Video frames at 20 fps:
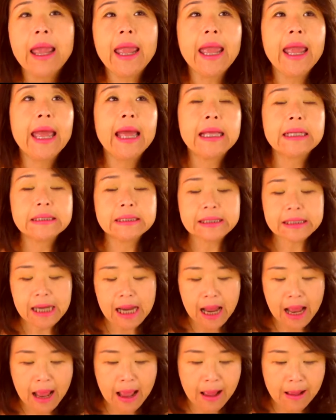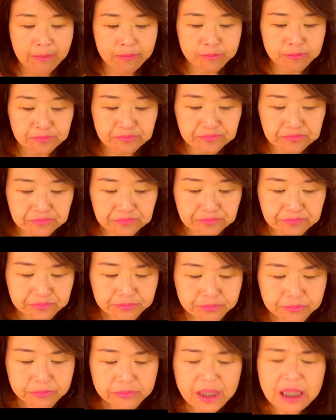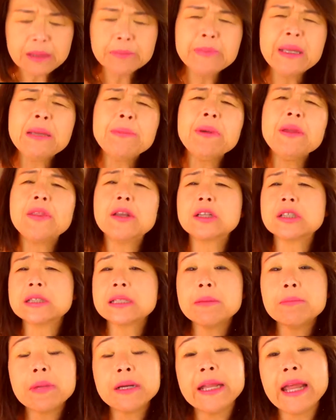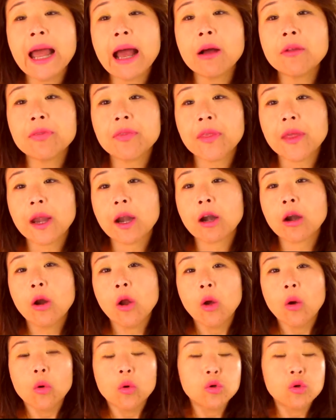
And um, Maybe there's somebody out there